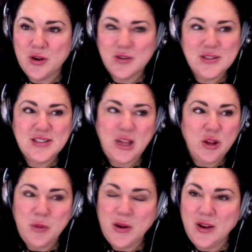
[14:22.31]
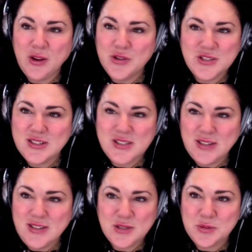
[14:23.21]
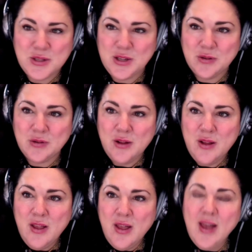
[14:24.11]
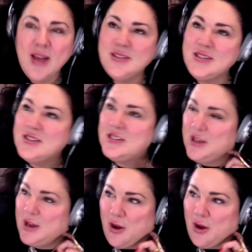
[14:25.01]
that aren't celebrating your successes with you. It's